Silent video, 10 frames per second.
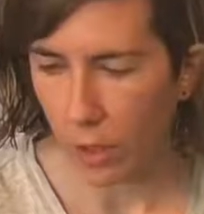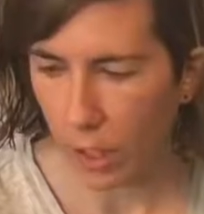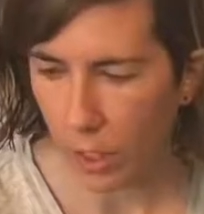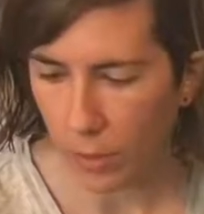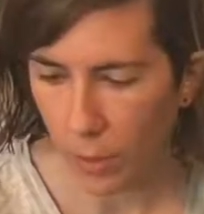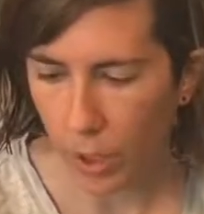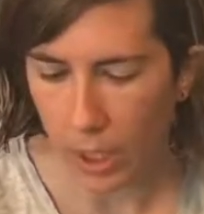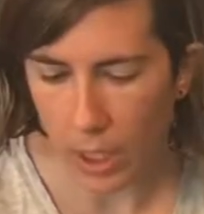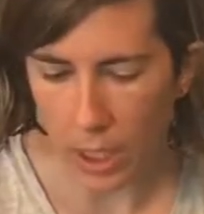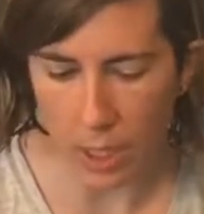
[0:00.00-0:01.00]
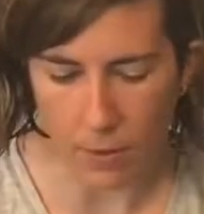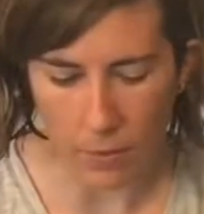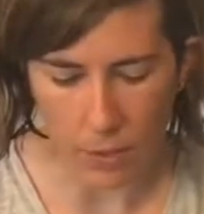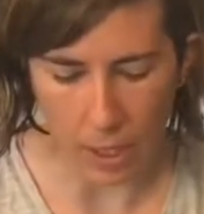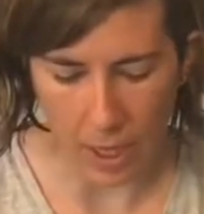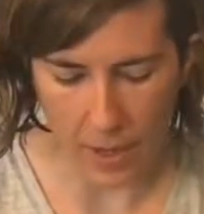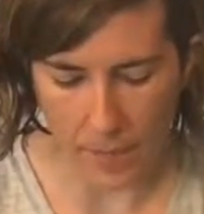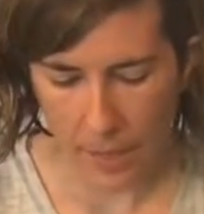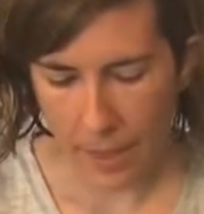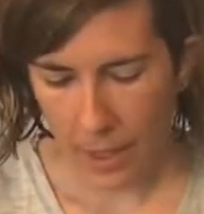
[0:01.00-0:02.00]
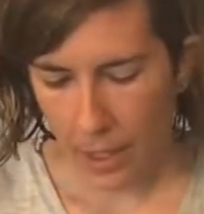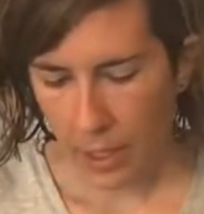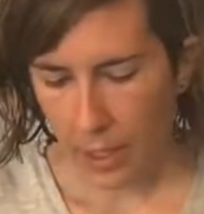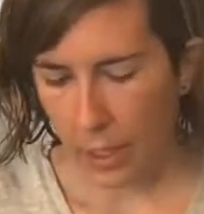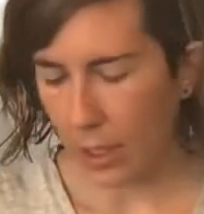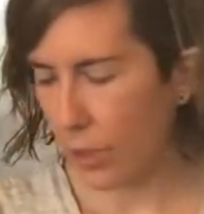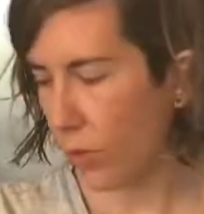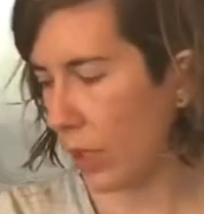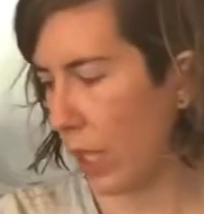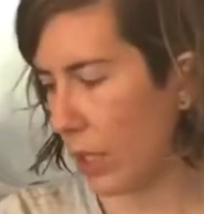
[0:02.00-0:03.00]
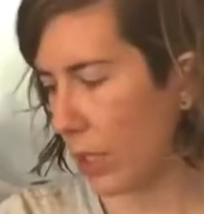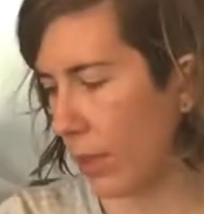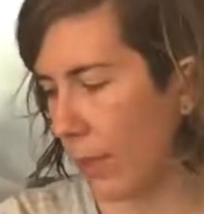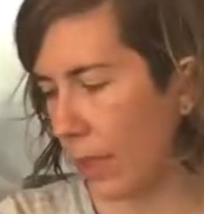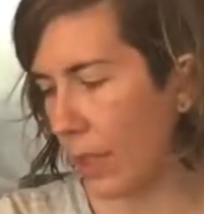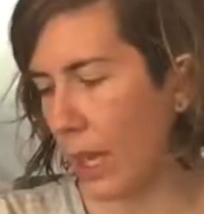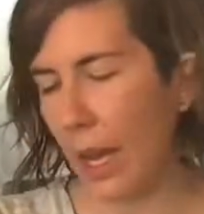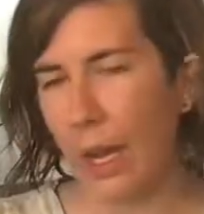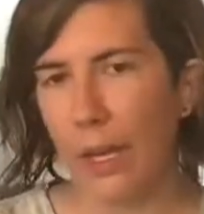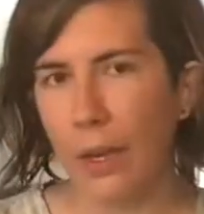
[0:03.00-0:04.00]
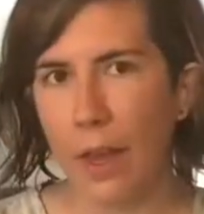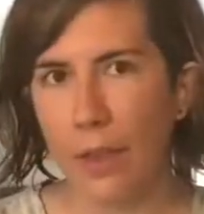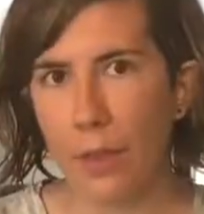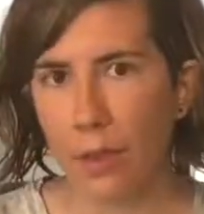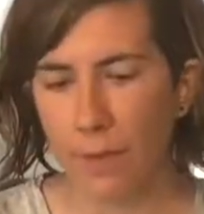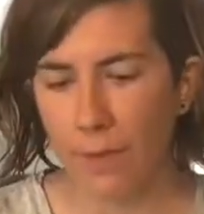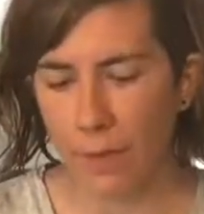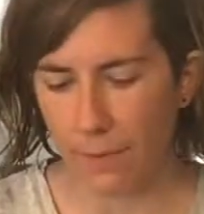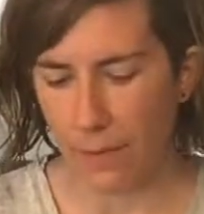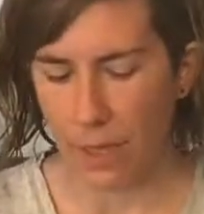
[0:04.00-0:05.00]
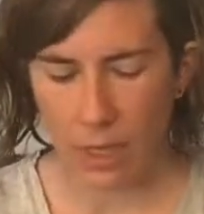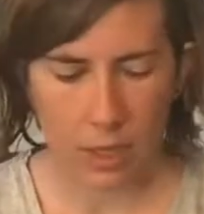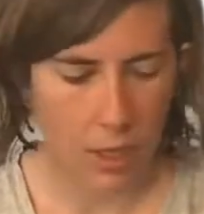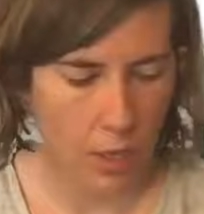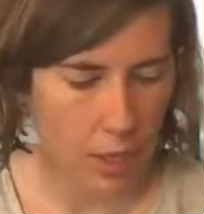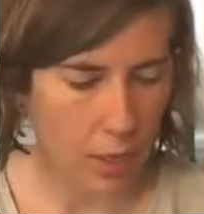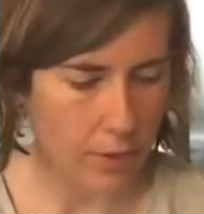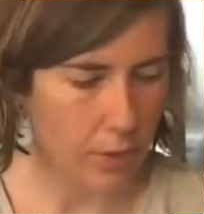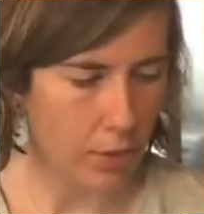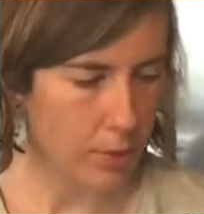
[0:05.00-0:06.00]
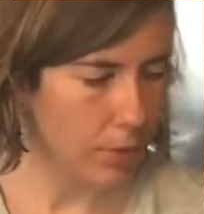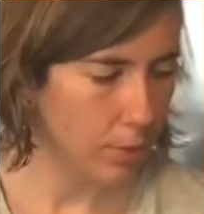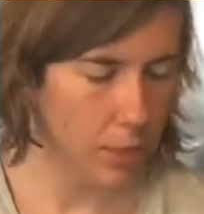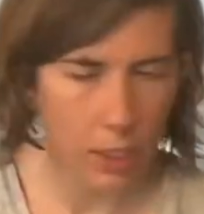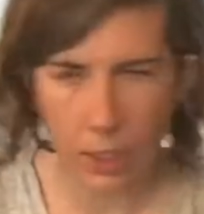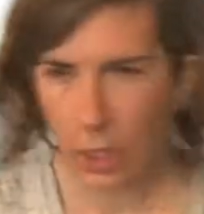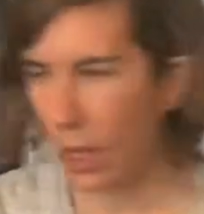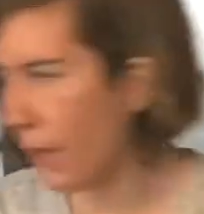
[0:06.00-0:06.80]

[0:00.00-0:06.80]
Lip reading: go ahead and preheat the oven for that. And then this one's actually gonna be a little higher at 350. So let me go preheat the